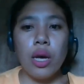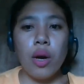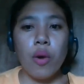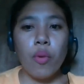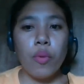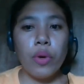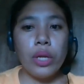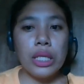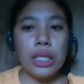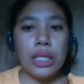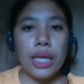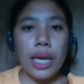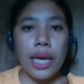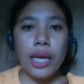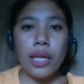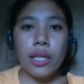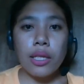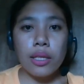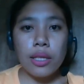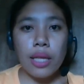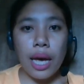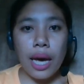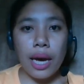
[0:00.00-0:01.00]
will take
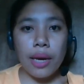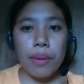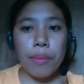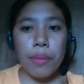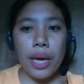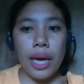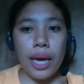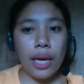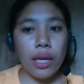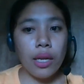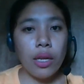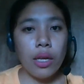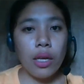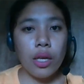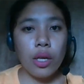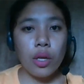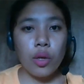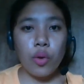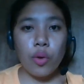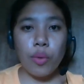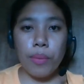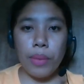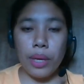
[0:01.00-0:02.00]
time and
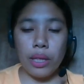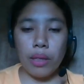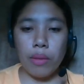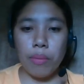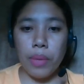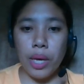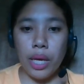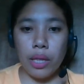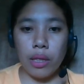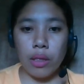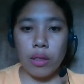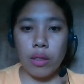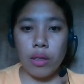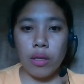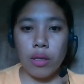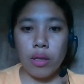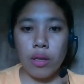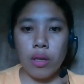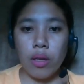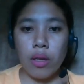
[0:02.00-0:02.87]
commitment.